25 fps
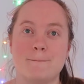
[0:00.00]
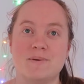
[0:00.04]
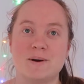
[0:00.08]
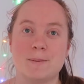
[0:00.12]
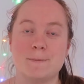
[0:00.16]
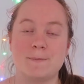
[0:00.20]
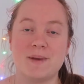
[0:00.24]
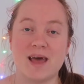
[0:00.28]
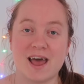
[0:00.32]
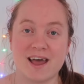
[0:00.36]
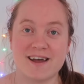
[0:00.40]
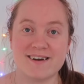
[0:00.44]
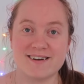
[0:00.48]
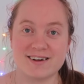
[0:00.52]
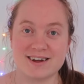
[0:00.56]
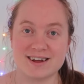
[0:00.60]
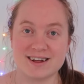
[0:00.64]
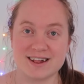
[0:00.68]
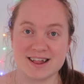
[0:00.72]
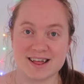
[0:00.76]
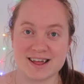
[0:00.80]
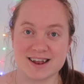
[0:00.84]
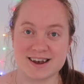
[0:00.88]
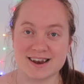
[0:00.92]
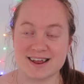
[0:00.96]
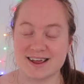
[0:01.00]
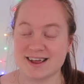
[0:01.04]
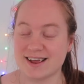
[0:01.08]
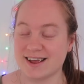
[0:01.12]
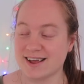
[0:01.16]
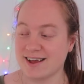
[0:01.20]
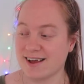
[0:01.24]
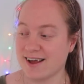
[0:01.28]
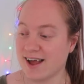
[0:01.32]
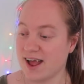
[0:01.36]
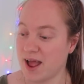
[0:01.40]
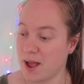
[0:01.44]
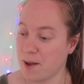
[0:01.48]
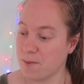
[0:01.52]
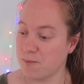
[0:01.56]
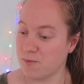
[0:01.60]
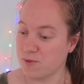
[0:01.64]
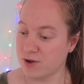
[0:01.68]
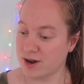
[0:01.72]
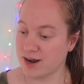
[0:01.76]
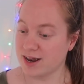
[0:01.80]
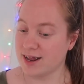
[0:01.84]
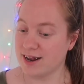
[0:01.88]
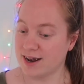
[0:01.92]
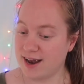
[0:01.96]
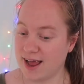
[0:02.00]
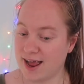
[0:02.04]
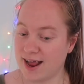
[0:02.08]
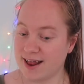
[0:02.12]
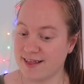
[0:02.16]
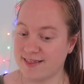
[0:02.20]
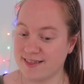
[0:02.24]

but paragliding I really like.